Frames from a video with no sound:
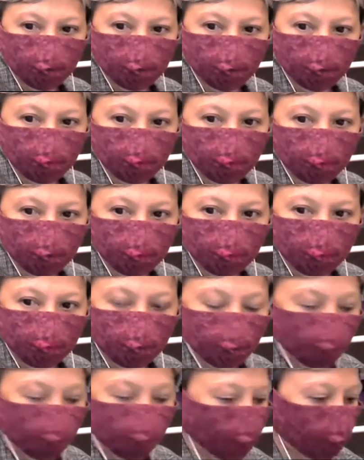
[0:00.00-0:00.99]
You
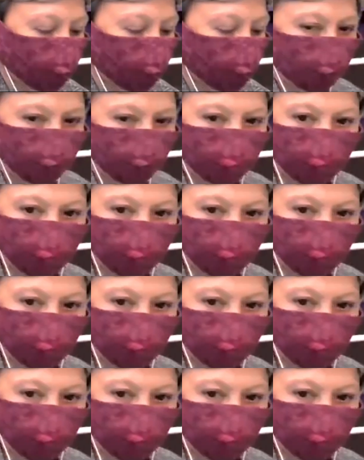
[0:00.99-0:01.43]
can use